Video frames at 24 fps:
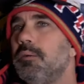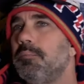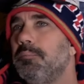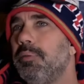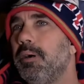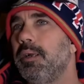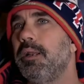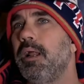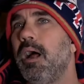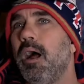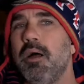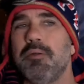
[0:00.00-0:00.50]

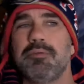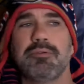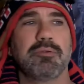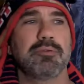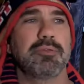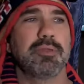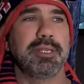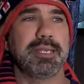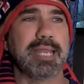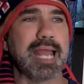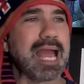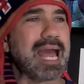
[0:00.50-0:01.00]
But other
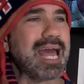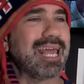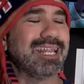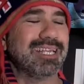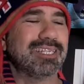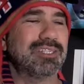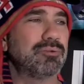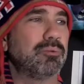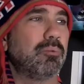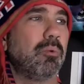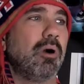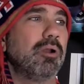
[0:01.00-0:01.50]
than that,
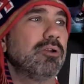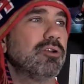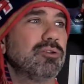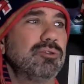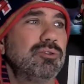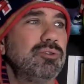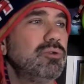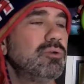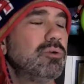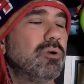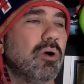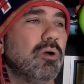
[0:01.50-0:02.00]
it's one or
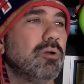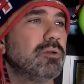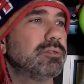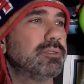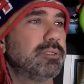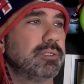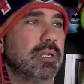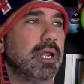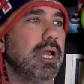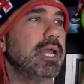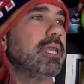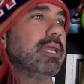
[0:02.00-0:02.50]
two goals
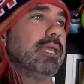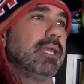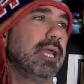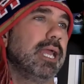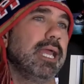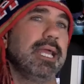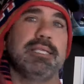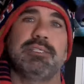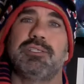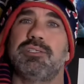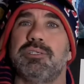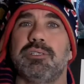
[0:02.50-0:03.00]
a night.
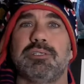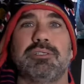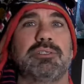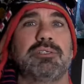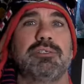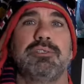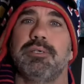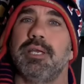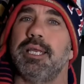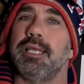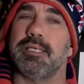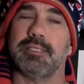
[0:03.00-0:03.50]
It's just
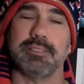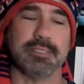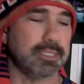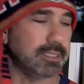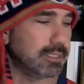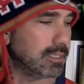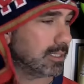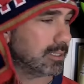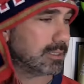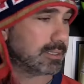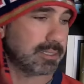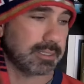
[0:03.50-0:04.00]
crazy.
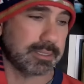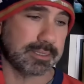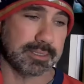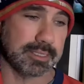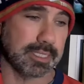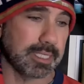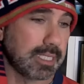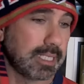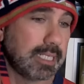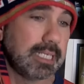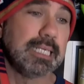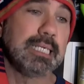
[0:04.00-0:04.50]
This
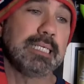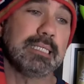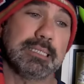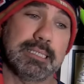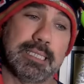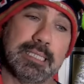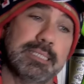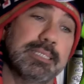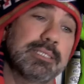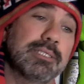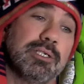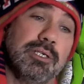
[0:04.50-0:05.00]
is
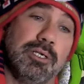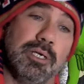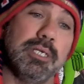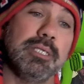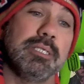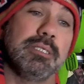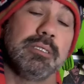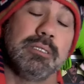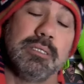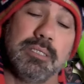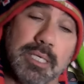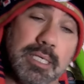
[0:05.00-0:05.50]

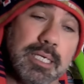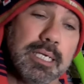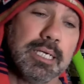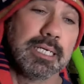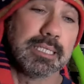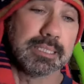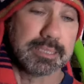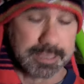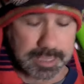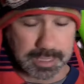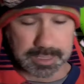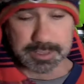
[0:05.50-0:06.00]
good.
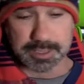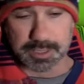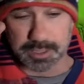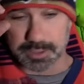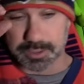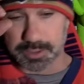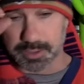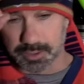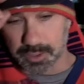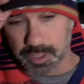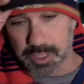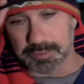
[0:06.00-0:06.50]
This
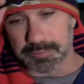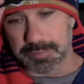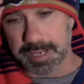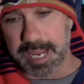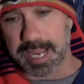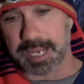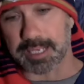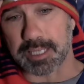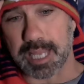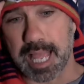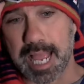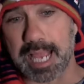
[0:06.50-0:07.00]
is good,
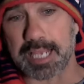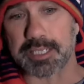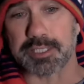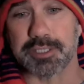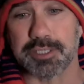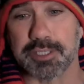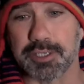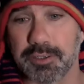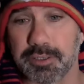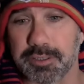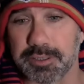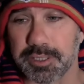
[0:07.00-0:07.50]
man.
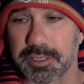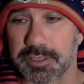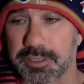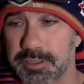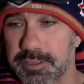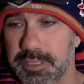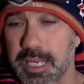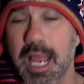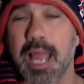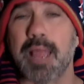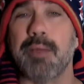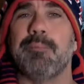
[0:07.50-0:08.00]
Last year at this
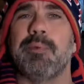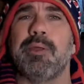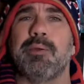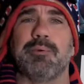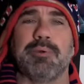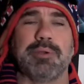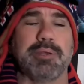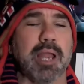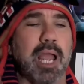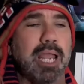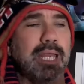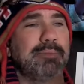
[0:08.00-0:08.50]
time, we
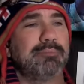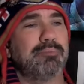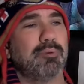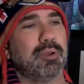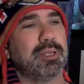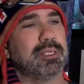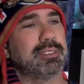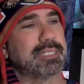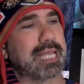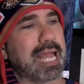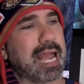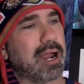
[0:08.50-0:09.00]
were 9
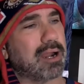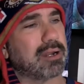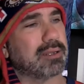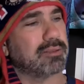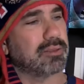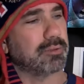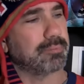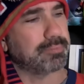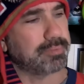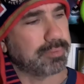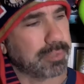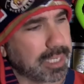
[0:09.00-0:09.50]
points out of
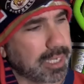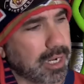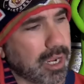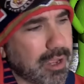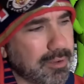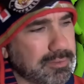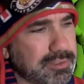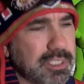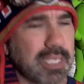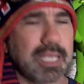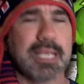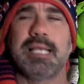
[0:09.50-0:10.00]
the
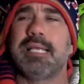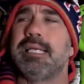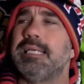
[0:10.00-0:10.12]
playoffs.